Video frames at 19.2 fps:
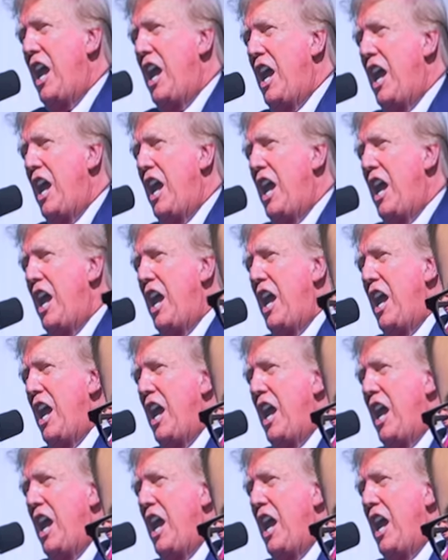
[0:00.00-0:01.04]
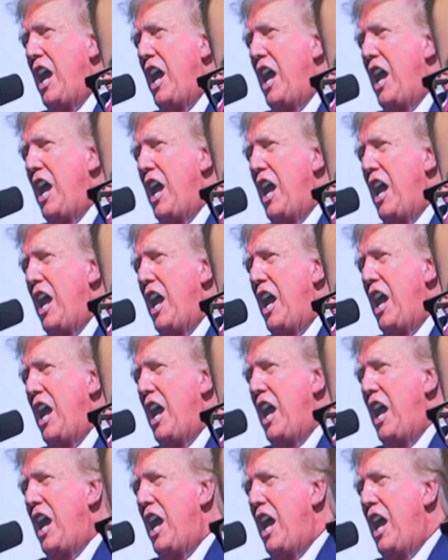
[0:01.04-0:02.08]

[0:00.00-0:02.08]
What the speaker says: This person isn't speaking.